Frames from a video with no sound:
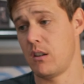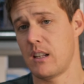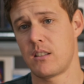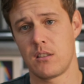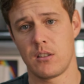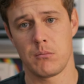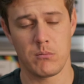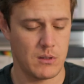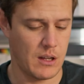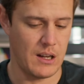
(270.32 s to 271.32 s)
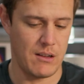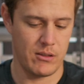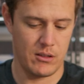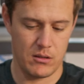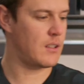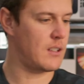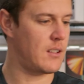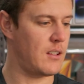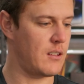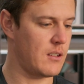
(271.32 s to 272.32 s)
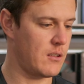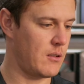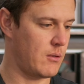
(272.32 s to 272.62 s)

nice system. I love it. Next thing I got